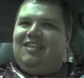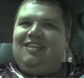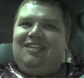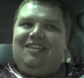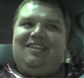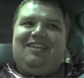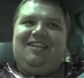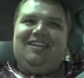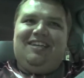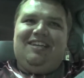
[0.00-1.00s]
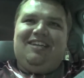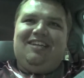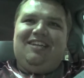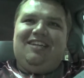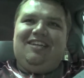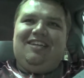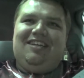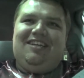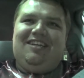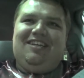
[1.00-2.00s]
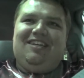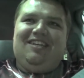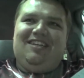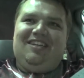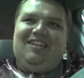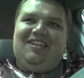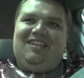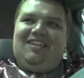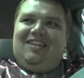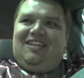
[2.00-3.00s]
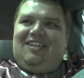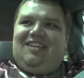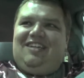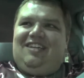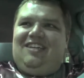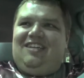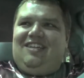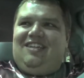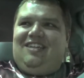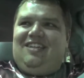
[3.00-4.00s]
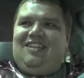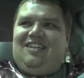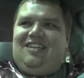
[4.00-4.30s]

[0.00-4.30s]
The person shown says nothing.